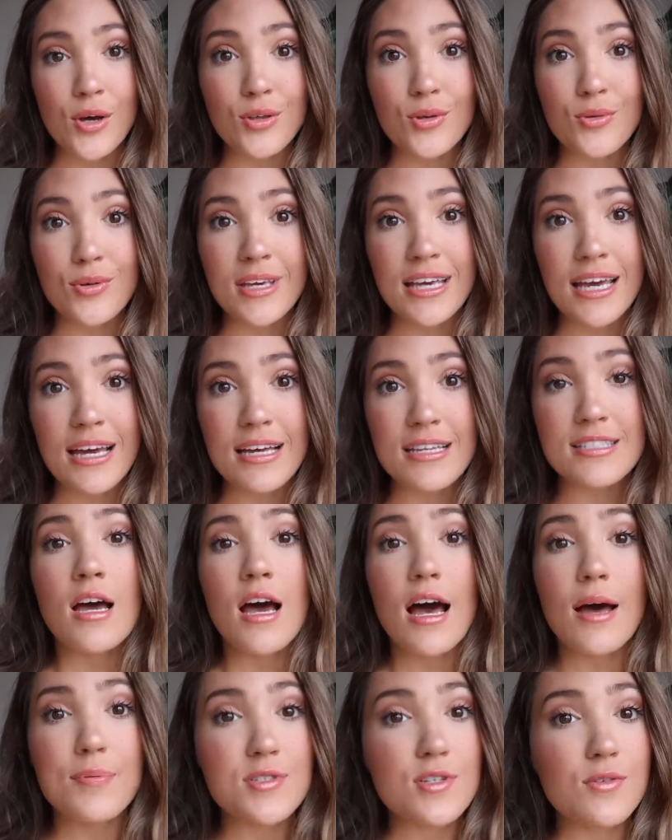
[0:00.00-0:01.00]
You can get
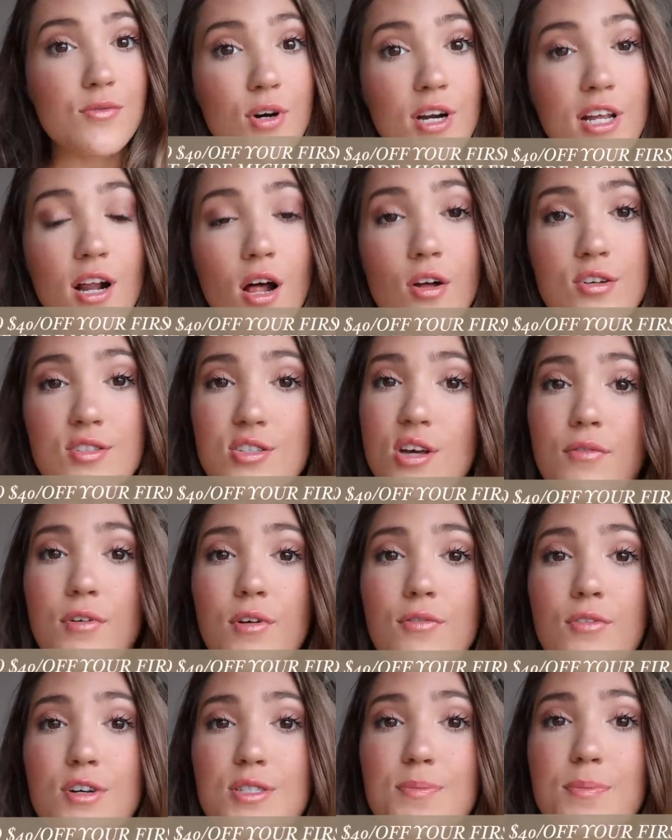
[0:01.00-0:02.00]
up to $40 off
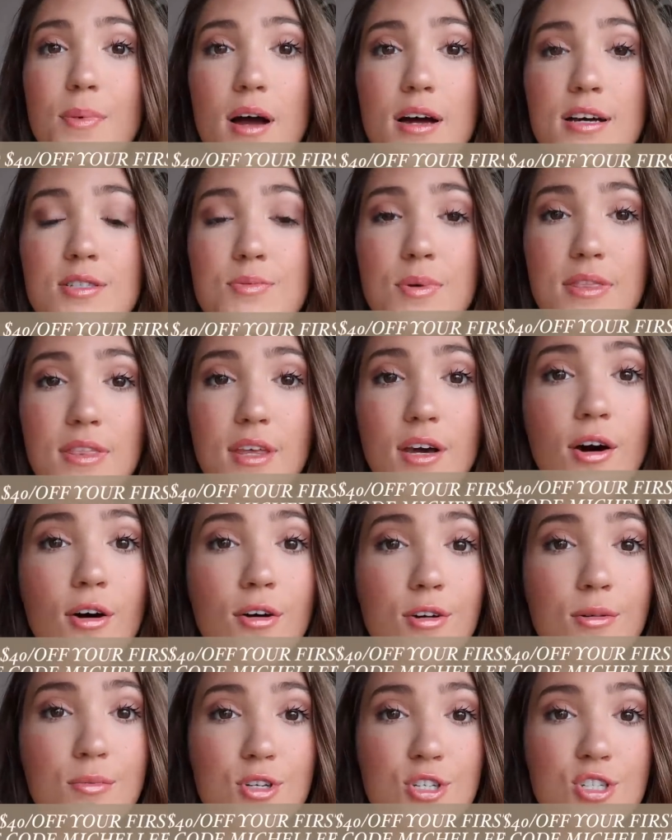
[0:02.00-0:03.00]
your first box with the
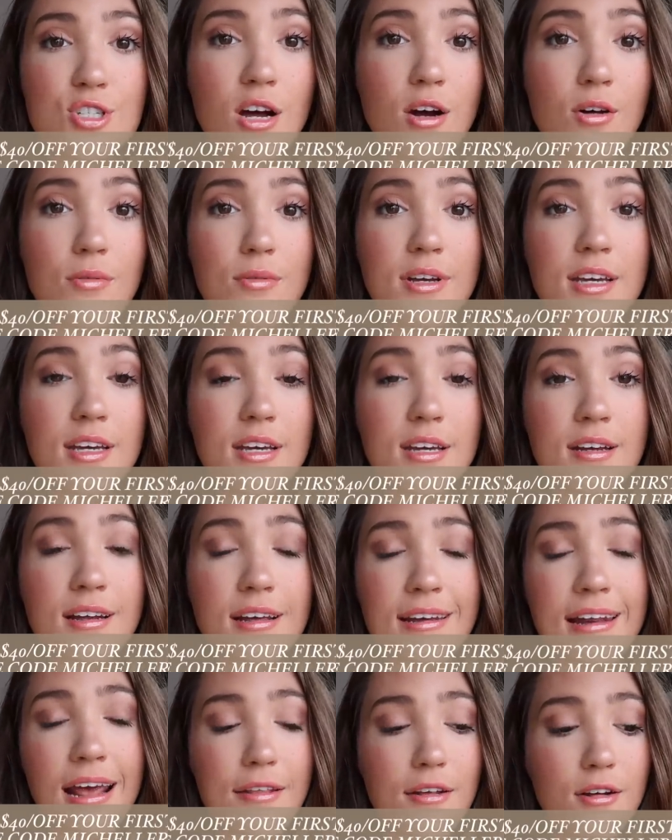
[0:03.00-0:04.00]
code Michelle Reed,
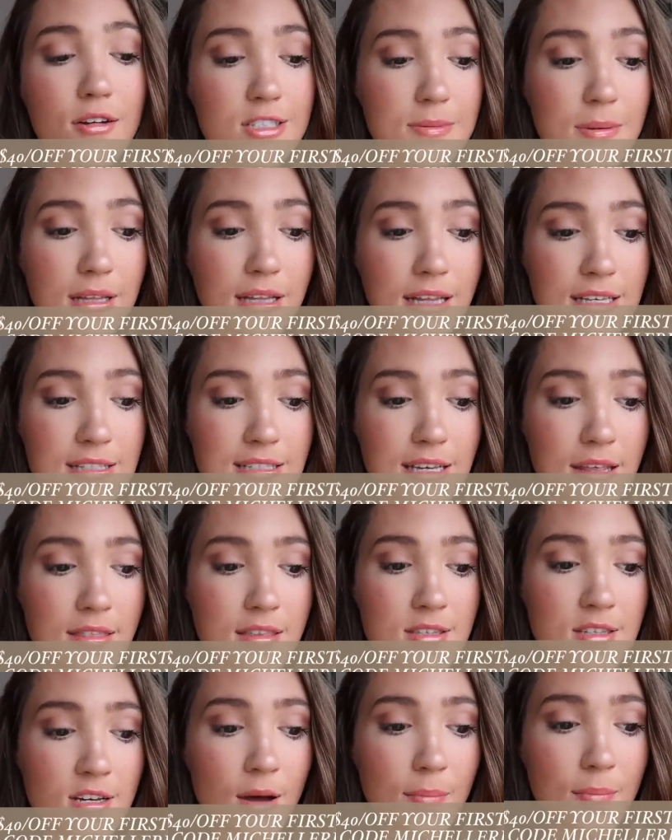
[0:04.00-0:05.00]
and yeah, that'll just be linked at
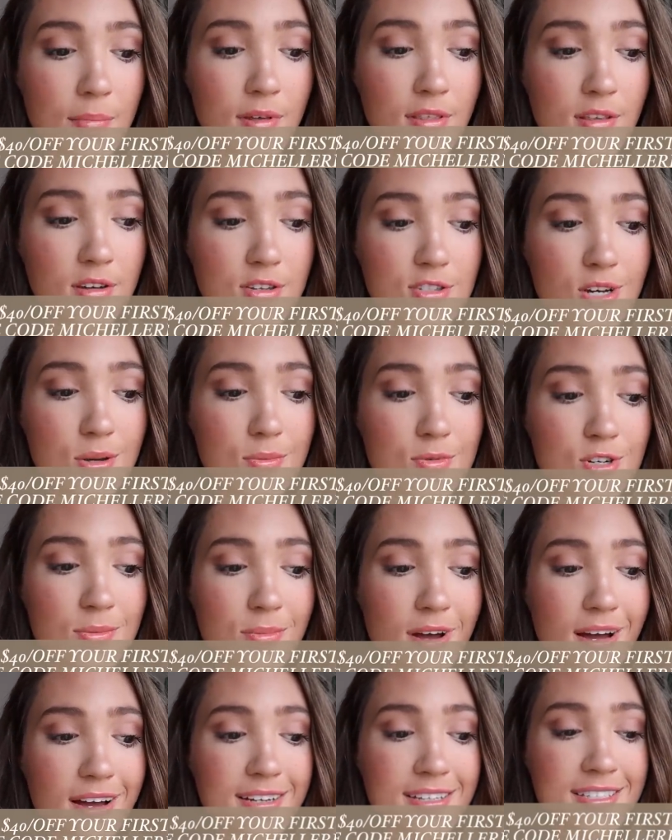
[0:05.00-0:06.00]
the top of the description
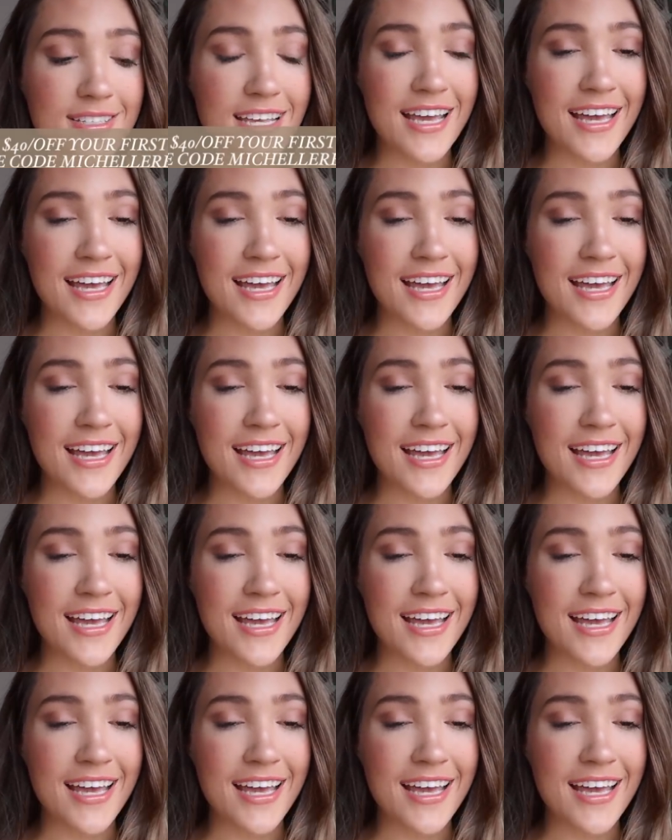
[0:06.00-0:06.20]
box,